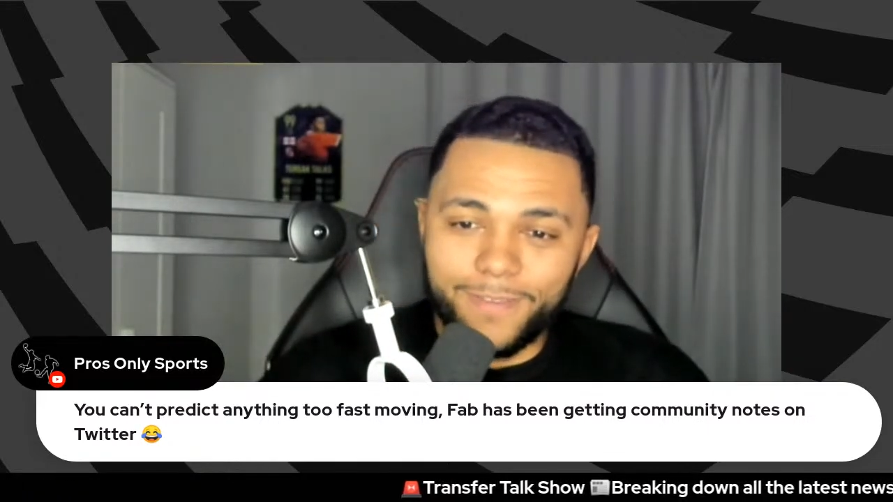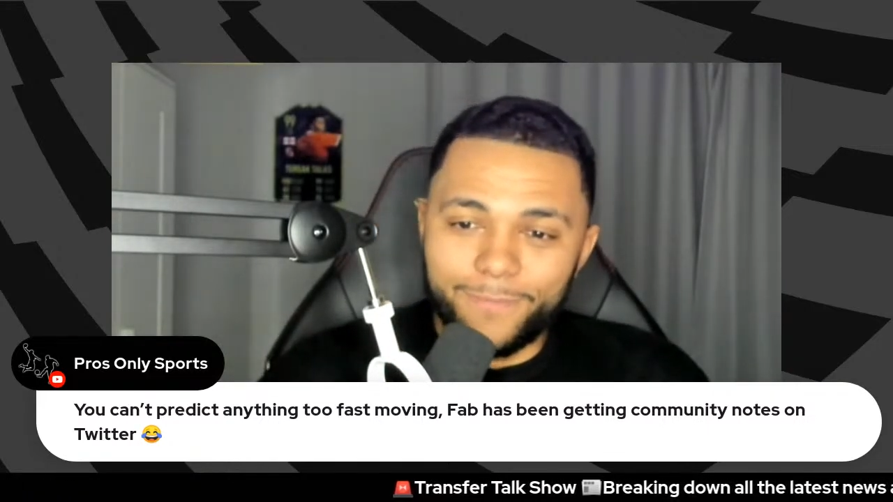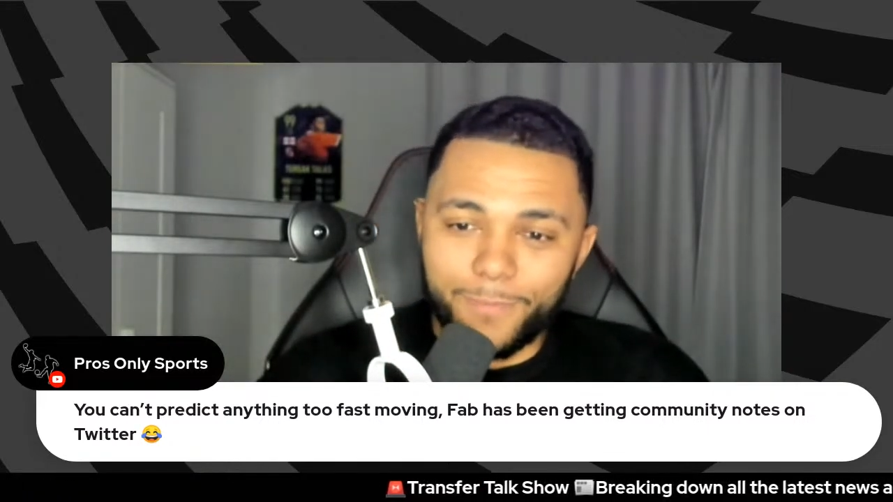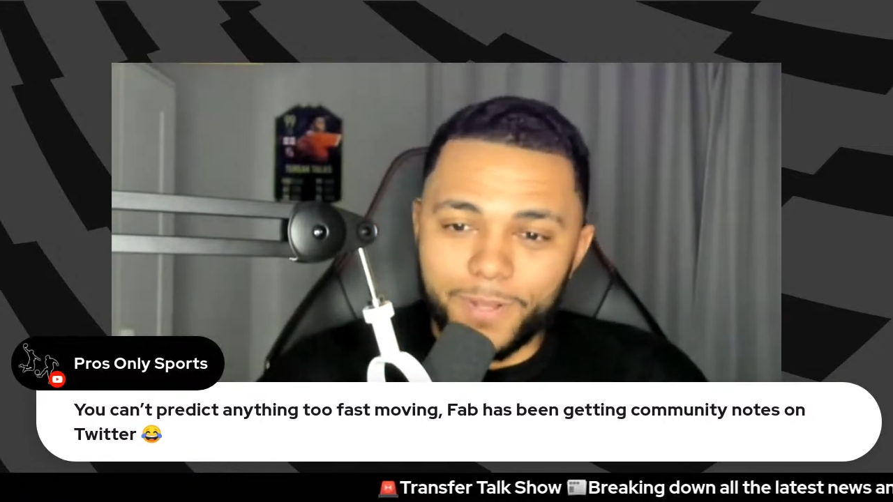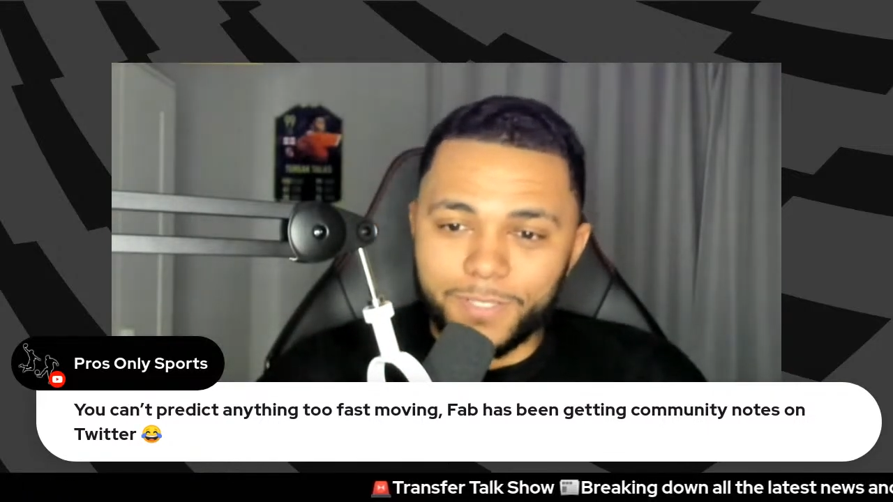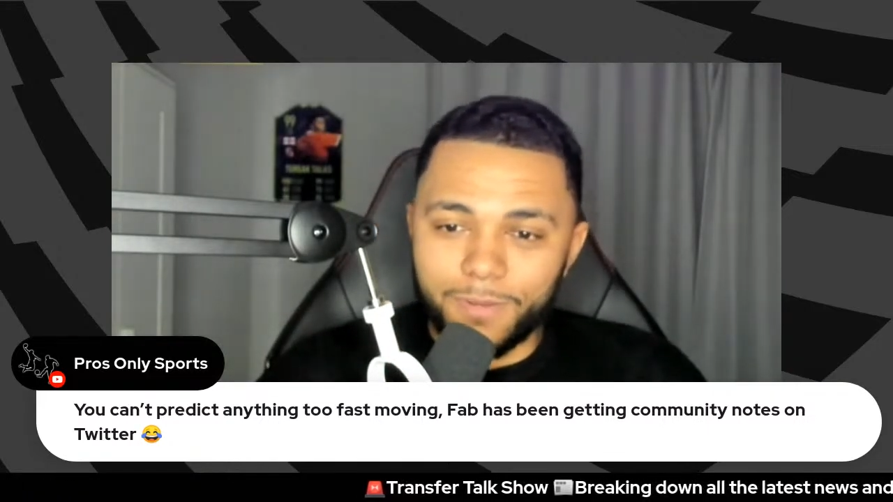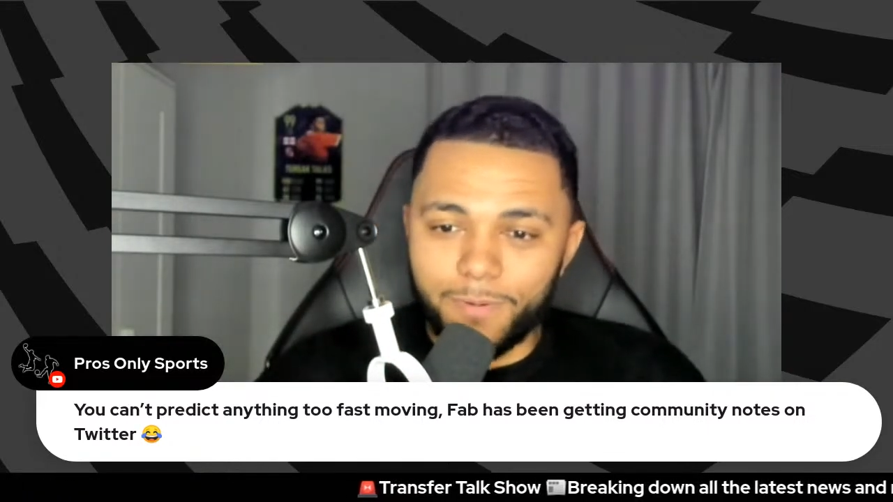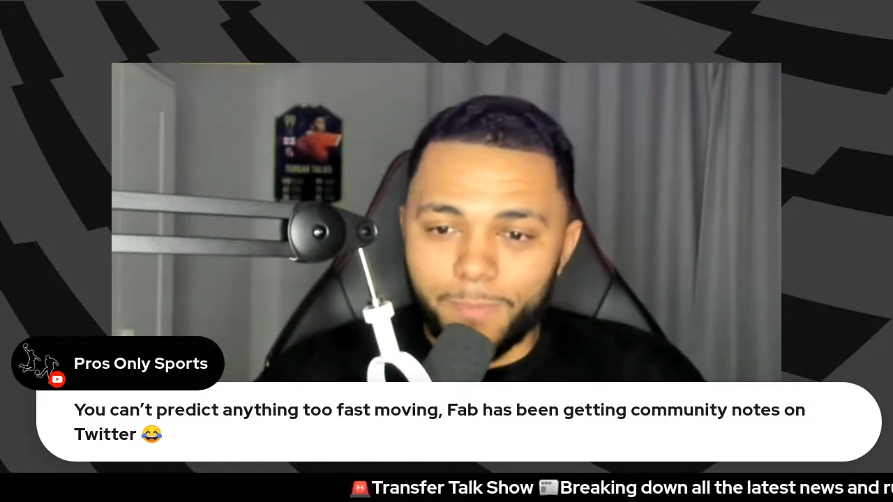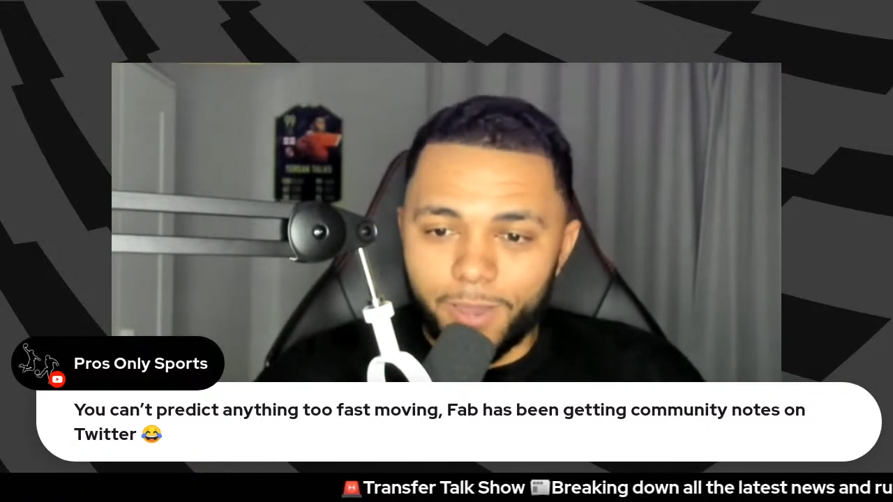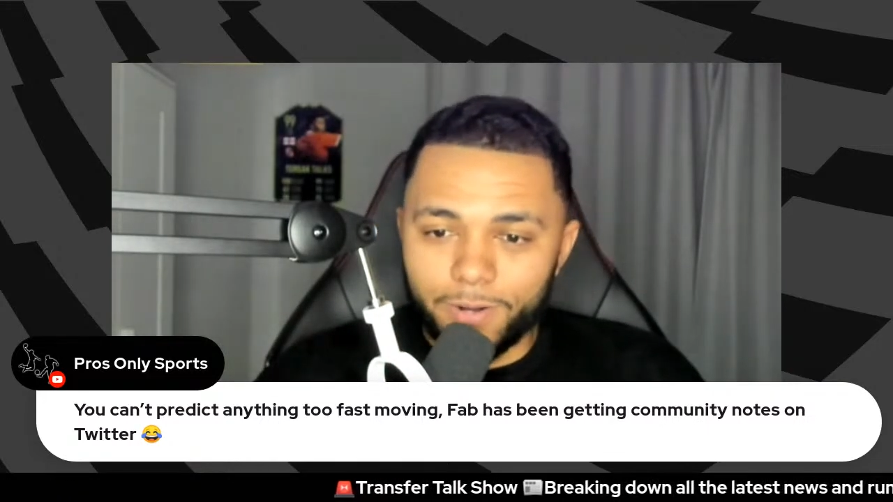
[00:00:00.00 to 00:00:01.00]
Fabrizio
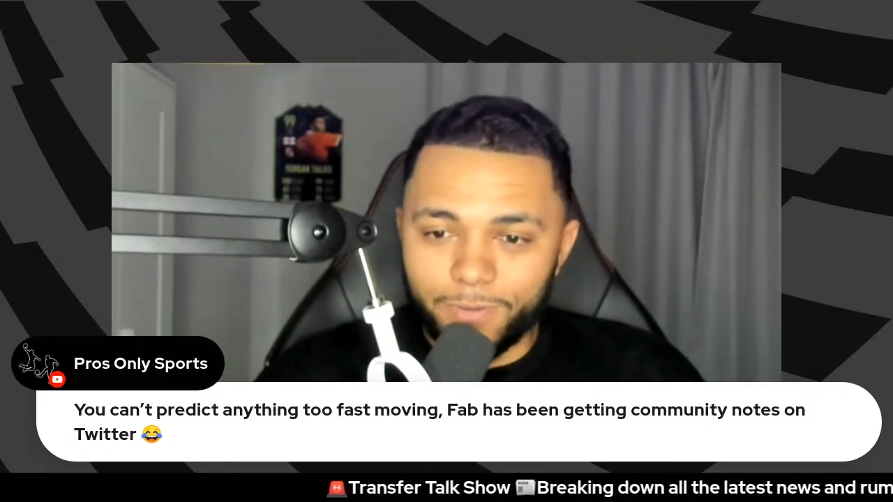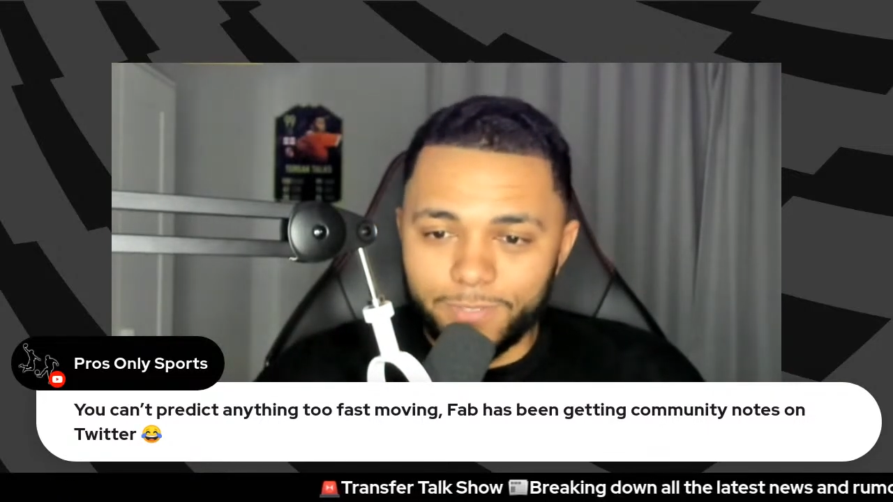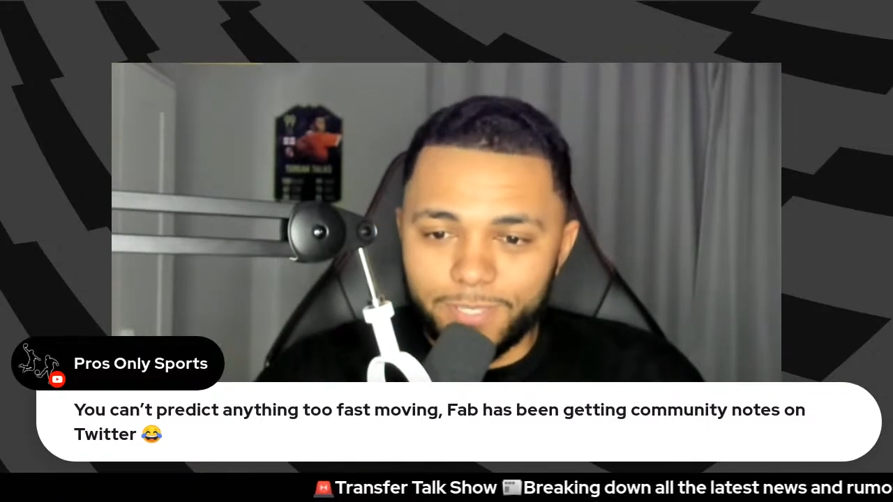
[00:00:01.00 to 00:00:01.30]
Romano's